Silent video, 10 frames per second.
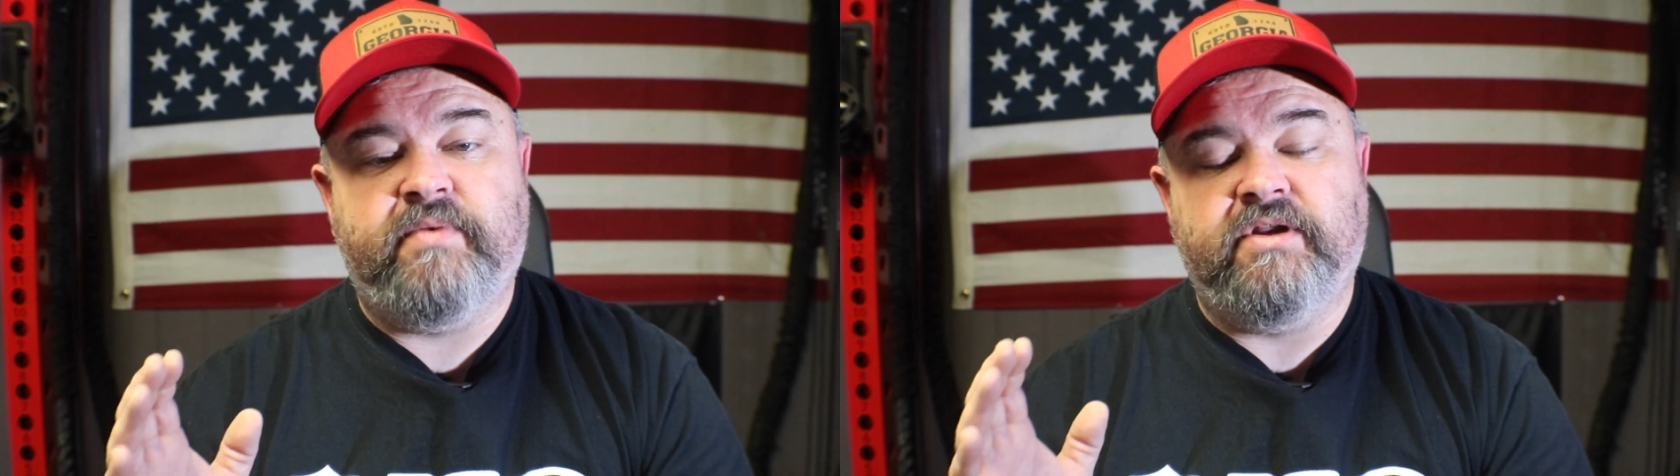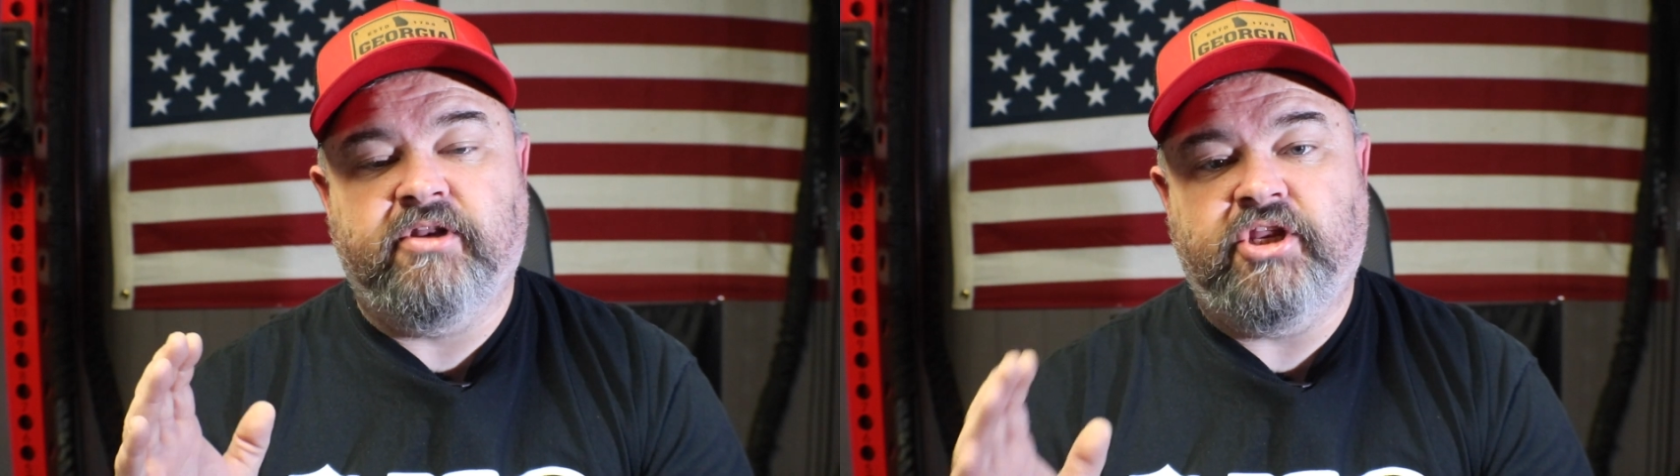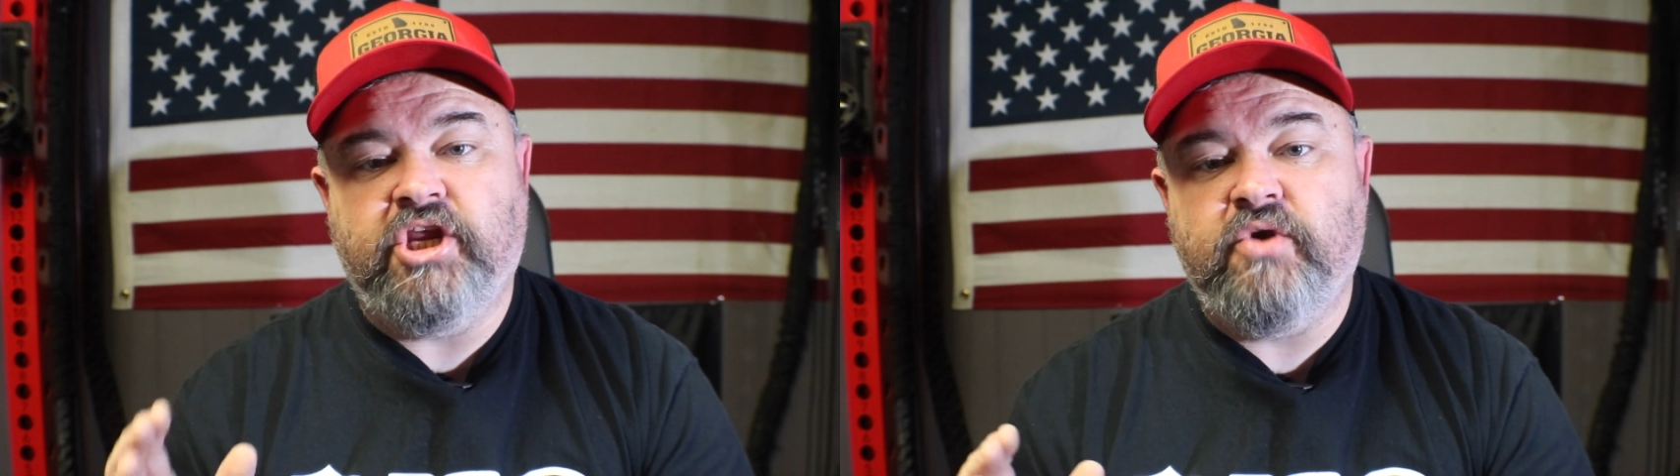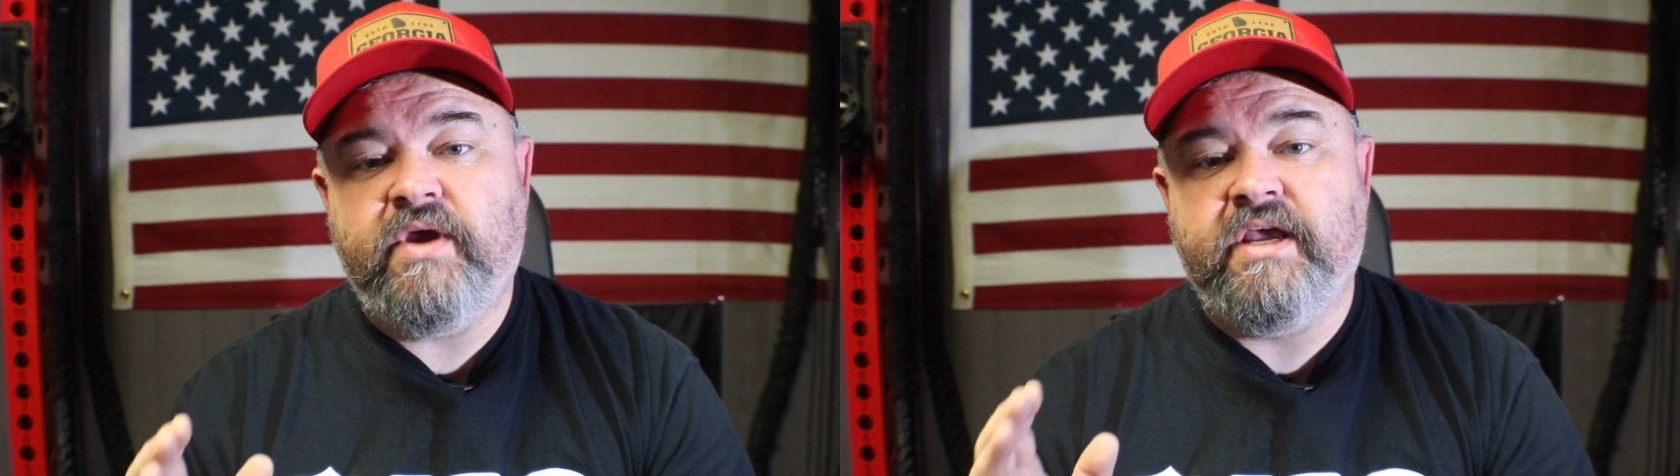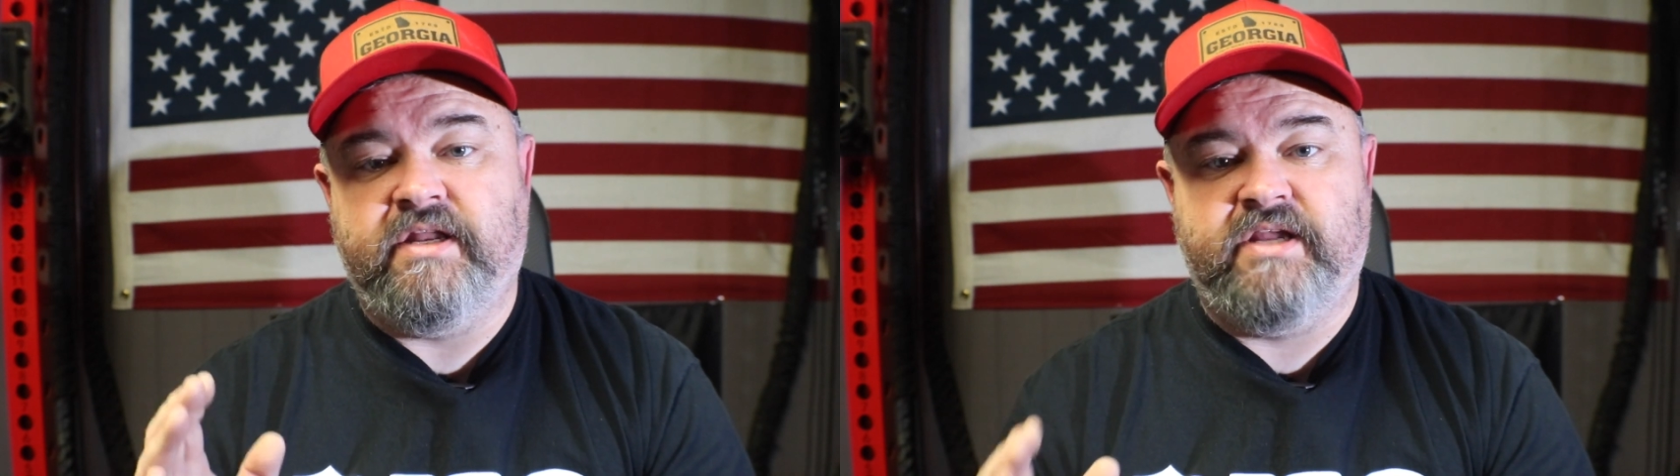and
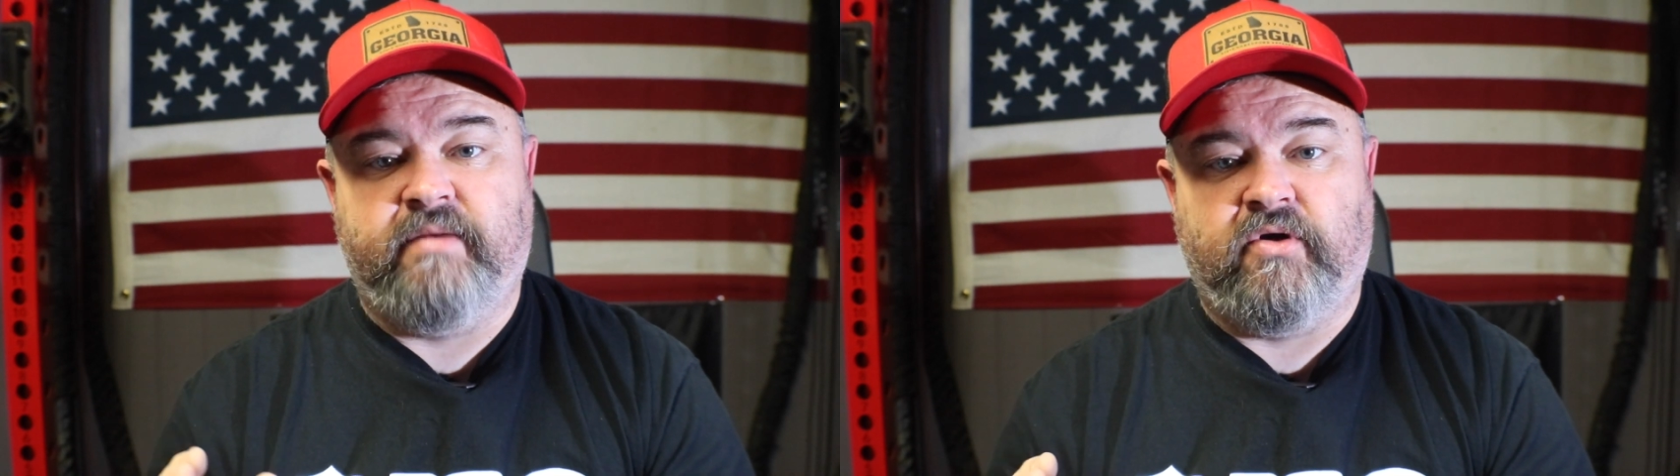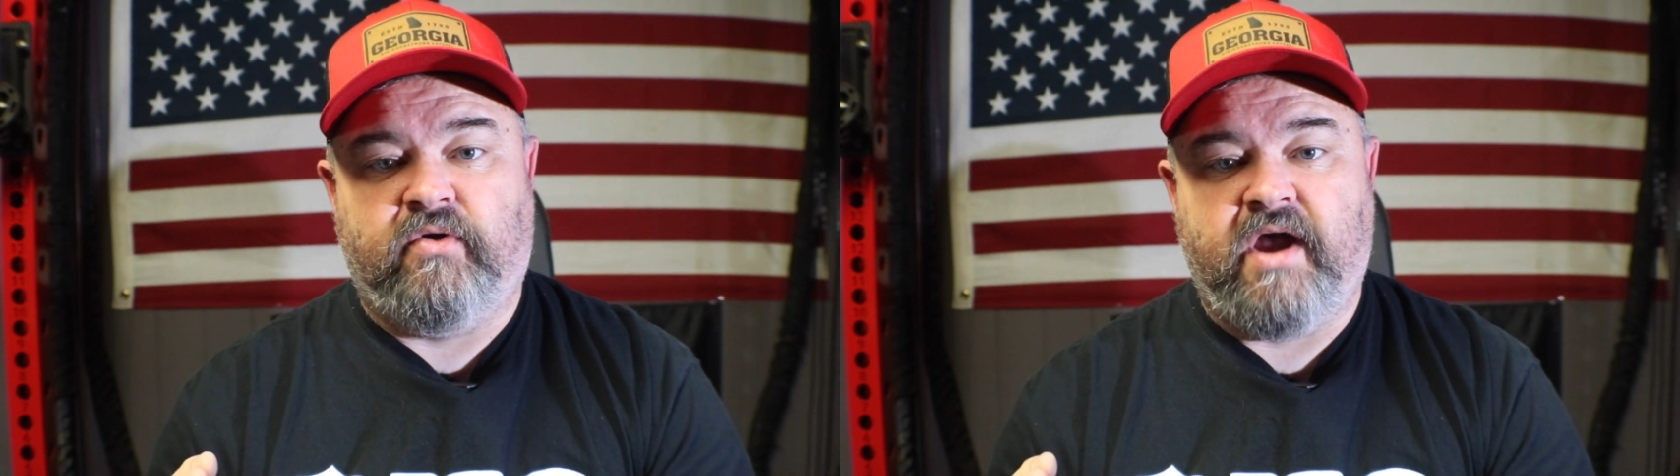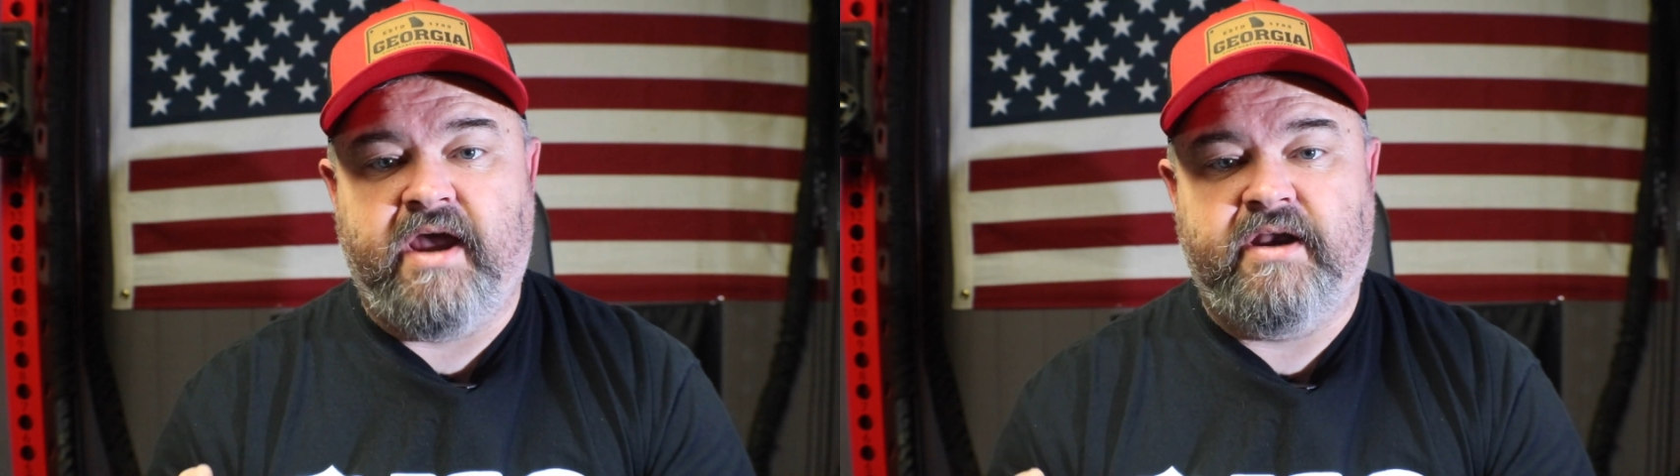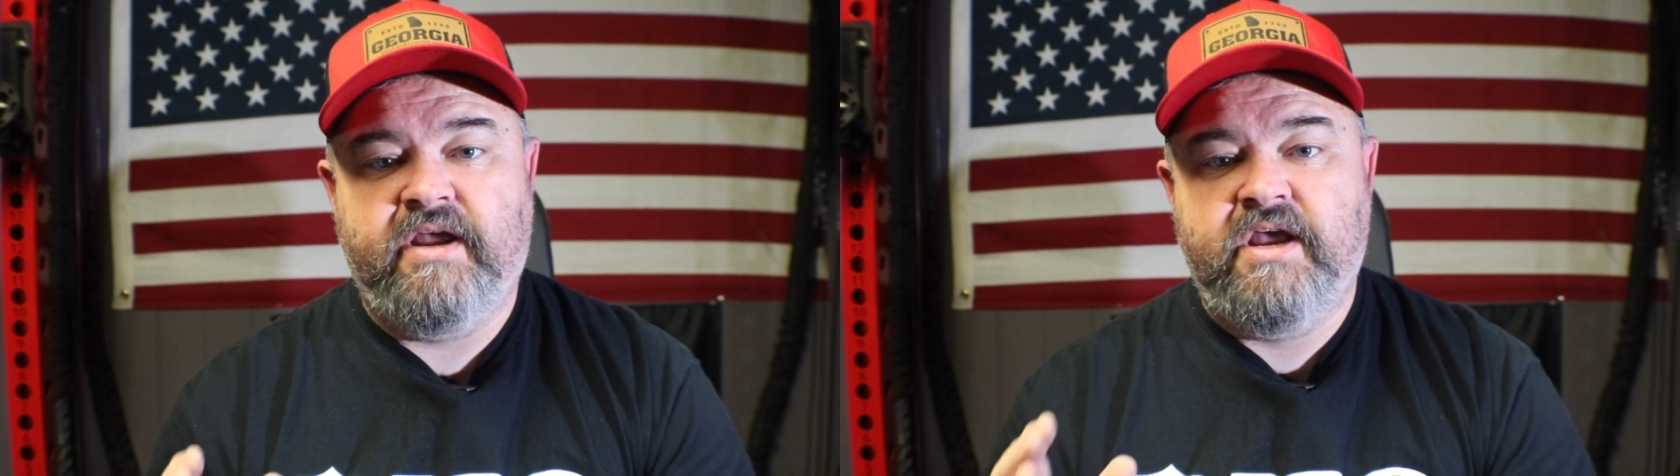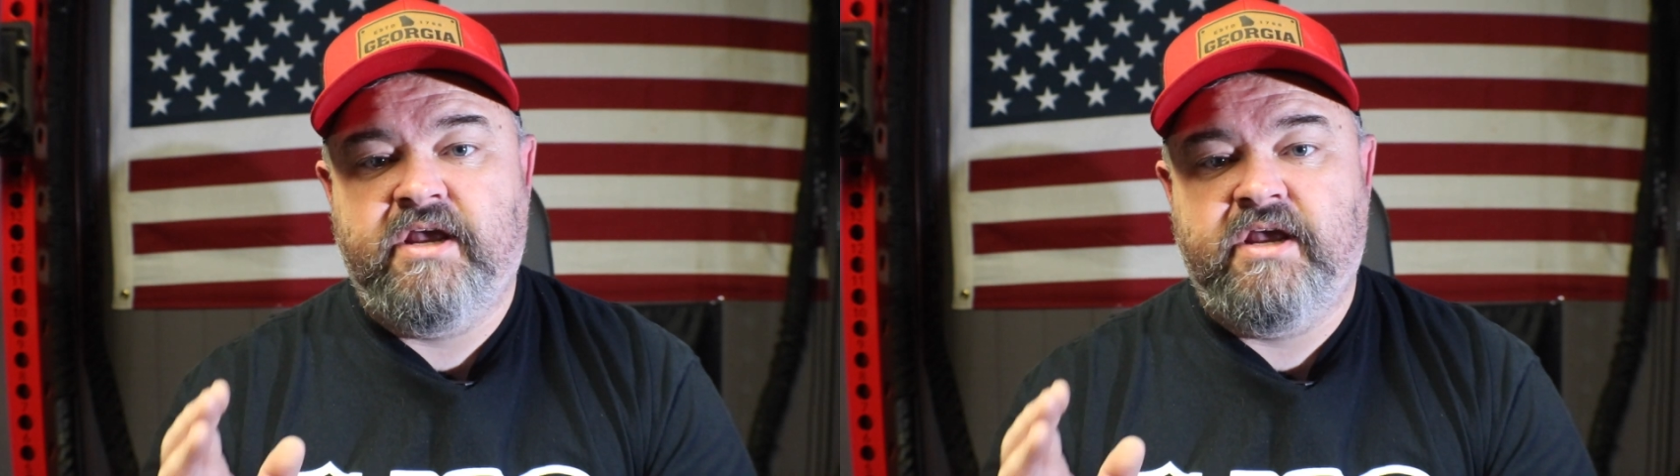doing a demo ride,